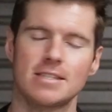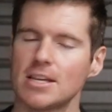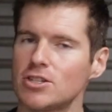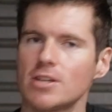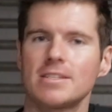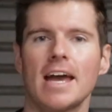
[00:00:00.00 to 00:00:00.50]

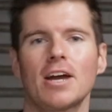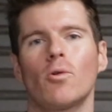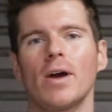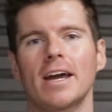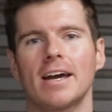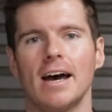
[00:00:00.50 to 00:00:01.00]
It's just a
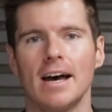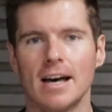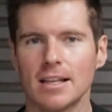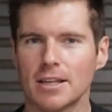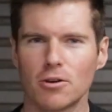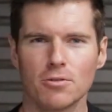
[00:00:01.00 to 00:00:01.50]
quick
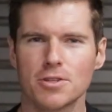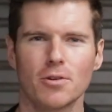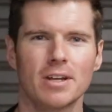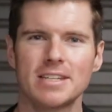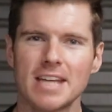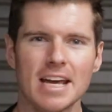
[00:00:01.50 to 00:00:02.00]
little
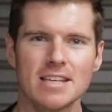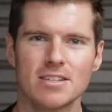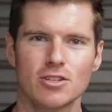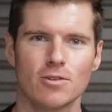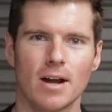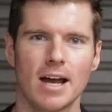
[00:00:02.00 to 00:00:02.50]
sort of
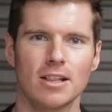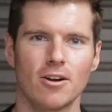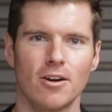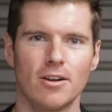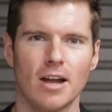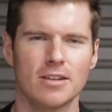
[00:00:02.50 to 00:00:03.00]
teaser
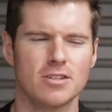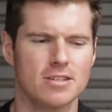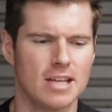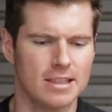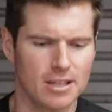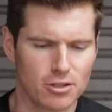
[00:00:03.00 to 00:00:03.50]
trailer and
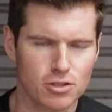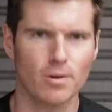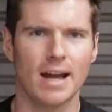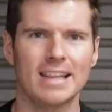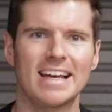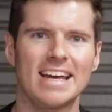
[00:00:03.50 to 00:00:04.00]
just a little
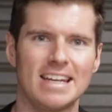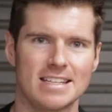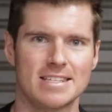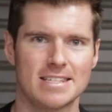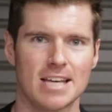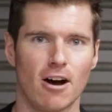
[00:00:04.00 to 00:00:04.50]
trailer in
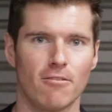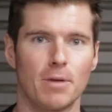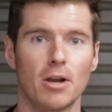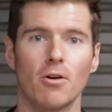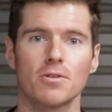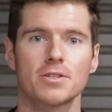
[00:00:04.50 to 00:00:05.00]
itself,
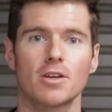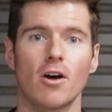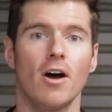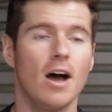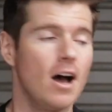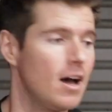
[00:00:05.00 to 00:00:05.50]
but
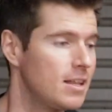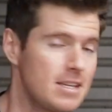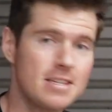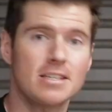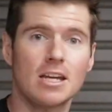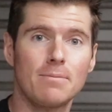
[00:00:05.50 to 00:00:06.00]
also
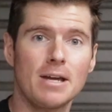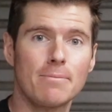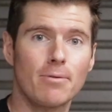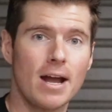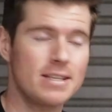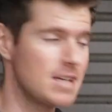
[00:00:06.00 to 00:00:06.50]
this is going to be a
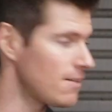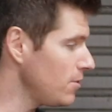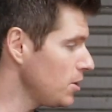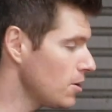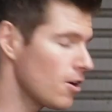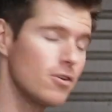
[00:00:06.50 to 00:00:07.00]
breakdown
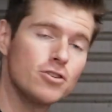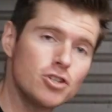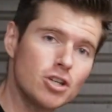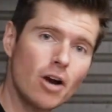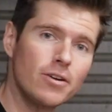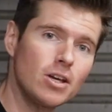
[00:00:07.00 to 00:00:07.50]
video
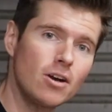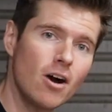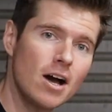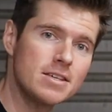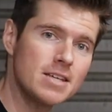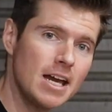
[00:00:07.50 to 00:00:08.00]
showing you
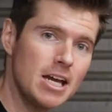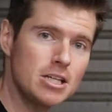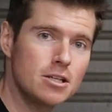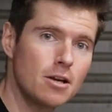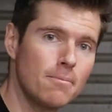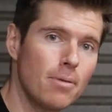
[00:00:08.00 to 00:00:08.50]
guys
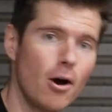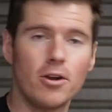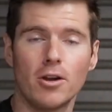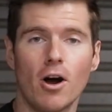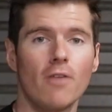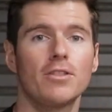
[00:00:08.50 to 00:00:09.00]
each
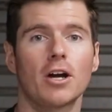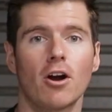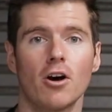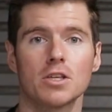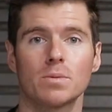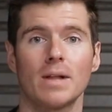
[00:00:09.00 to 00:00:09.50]
component of the
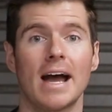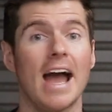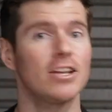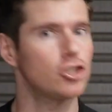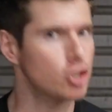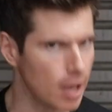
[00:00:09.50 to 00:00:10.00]
cosplay
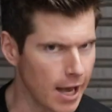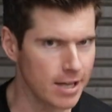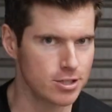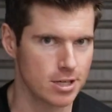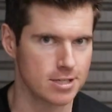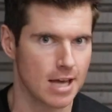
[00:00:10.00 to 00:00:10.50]
and
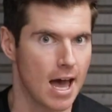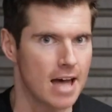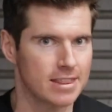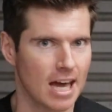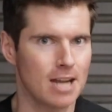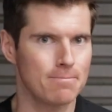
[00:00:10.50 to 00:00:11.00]
changes
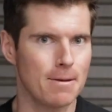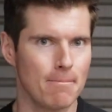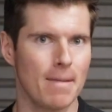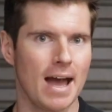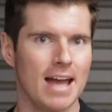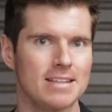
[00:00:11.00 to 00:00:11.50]
that have
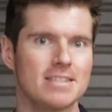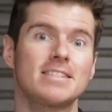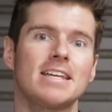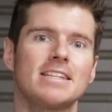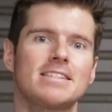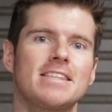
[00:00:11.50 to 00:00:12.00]
been made
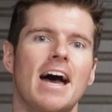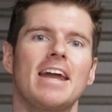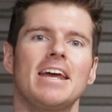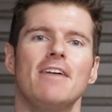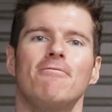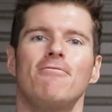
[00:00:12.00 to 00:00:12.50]
since
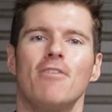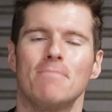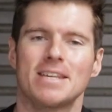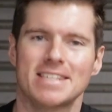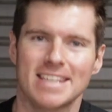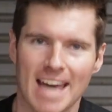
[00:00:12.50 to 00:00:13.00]
that
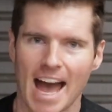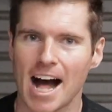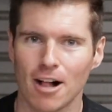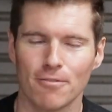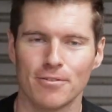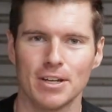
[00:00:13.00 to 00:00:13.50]
infamous
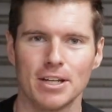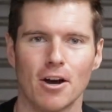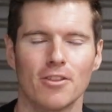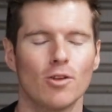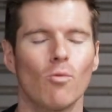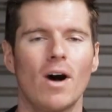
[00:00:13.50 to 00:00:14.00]
Cowl
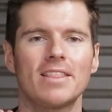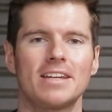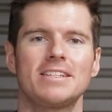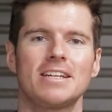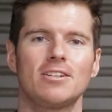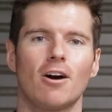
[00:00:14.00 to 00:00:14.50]
video, the one
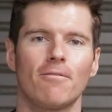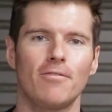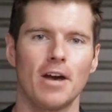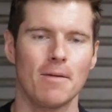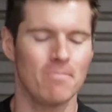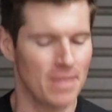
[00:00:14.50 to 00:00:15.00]
that did not
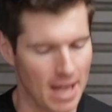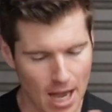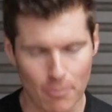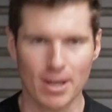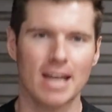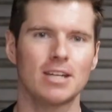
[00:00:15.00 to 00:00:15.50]
fit,
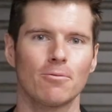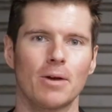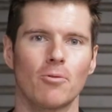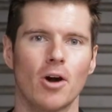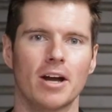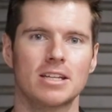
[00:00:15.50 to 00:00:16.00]
and we had to
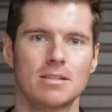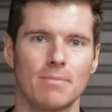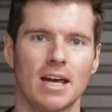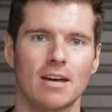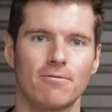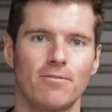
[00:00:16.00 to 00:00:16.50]
rework it to
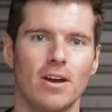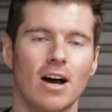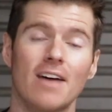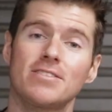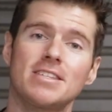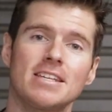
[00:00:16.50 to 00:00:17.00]
make it fit.
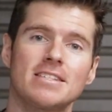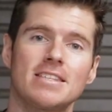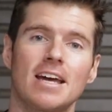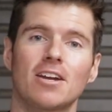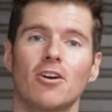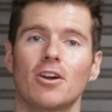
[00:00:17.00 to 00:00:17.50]
I've since
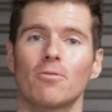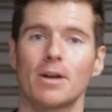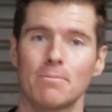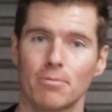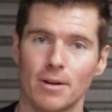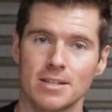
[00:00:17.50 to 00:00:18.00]
then got it
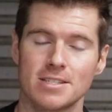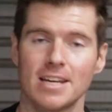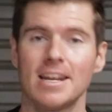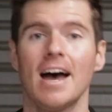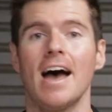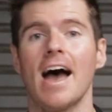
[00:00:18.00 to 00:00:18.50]

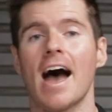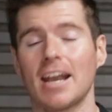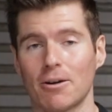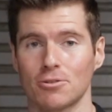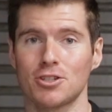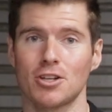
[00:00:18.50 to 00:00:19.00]
reprinted,
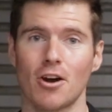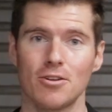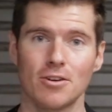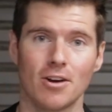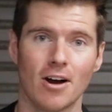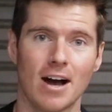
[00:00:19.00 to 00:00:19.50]
and I will show
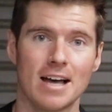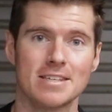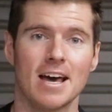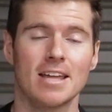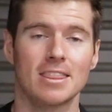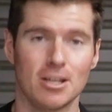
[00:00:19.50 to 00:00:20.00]
you
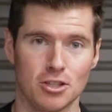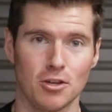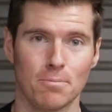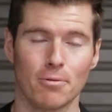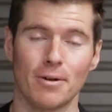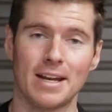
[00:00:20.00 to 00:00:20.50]
guys the
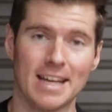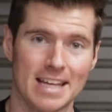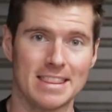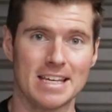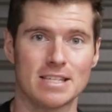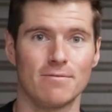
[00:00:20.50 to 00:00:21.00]
new print
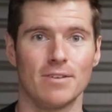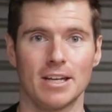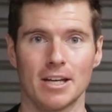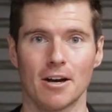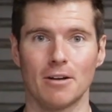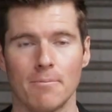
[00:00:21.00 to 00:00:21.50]
in this
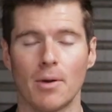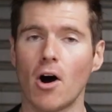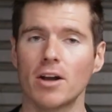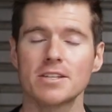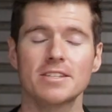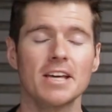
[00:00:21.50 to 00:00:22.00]
video. But
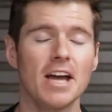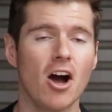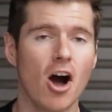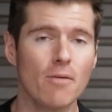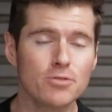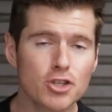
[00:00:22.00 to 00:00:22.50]

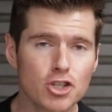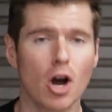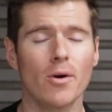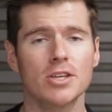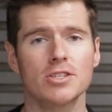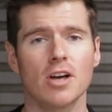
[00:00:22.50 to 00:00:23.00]
honestly, I'm
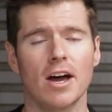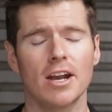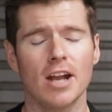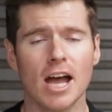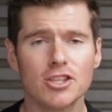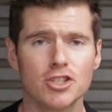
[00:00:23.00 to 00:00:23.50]
so
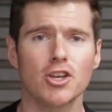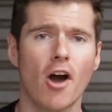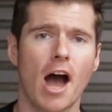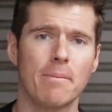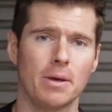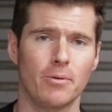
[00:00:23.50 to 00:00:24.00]
excited and so
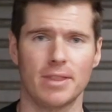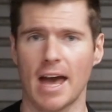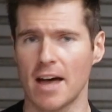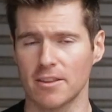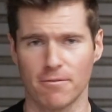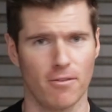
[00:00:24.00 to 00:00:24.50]
happy with
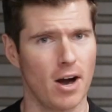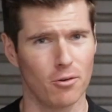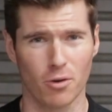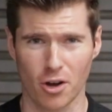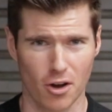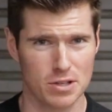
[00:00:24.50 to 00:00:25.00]
how the
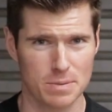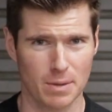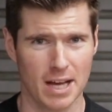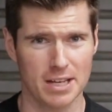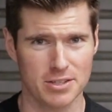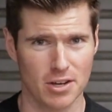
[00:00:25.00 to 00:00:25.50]
final
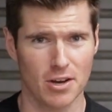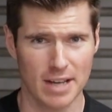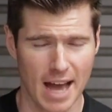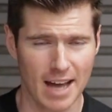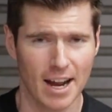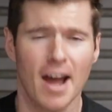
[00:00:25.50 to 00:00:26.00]
cosplay
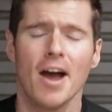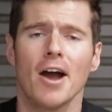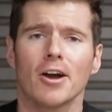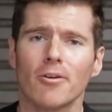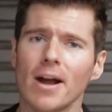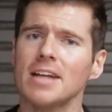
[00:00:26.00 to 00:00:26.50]
turned out.
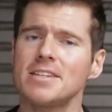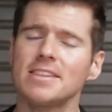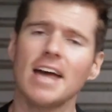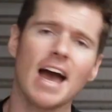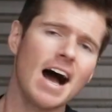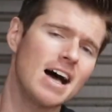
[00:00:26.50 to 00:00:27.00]

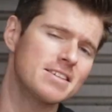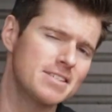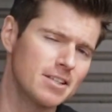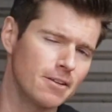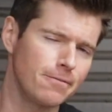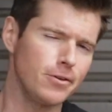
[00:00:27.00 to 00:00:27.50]
Granted, there are
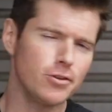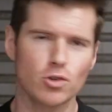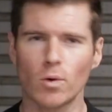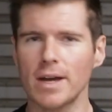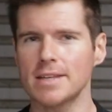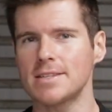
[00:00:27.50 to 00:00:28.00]
still a few
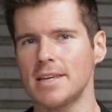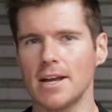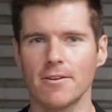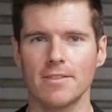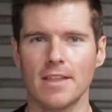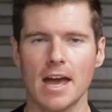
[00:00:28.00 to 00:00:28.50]
tweaks
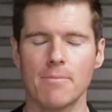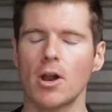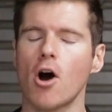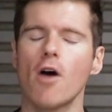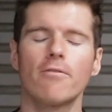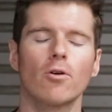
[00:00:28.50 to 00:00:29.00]
here and there,
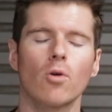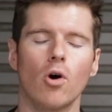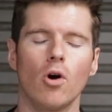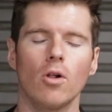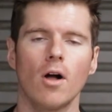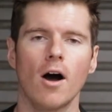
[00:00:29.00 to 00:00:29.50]
but
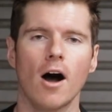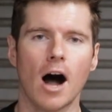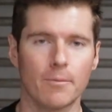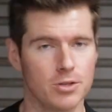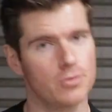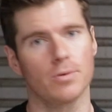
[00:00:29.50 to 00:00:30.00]
overall,
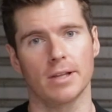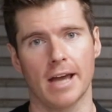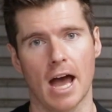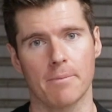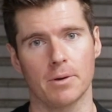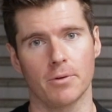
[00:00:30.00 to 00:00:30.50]
I'm just really
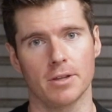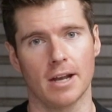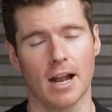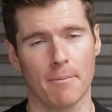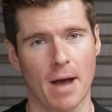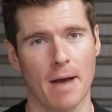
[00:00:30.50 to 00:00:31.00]
happy with
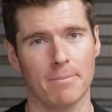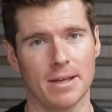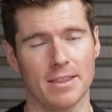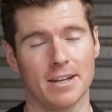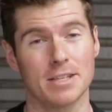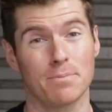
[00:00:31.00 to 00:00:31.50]
it. I'm happy
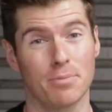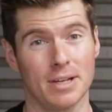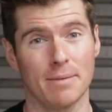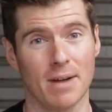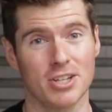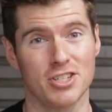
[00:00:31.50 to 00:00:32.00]
that it's
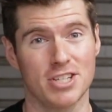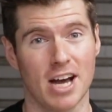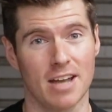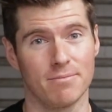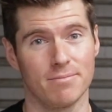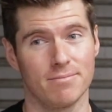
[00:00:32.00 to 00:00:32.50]
pretty much
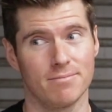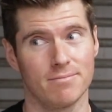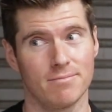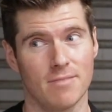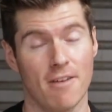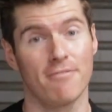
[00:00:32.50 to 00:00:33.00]
done
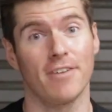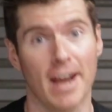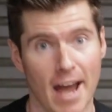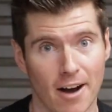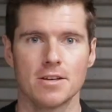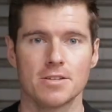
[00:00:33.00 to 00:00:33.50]
for
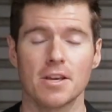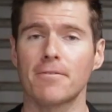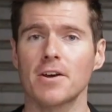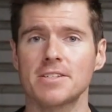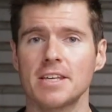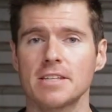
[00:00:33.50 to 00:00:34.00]
now. So
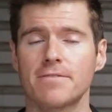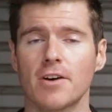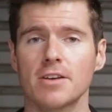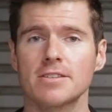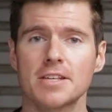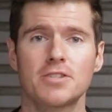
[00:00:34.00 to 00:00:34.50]
first things
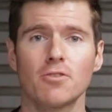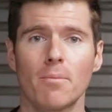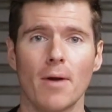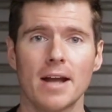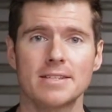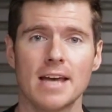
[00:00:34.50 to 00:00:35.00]
first, let's do a
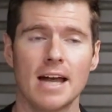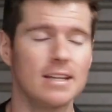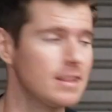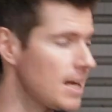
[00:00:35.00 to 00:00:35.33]
breakdown.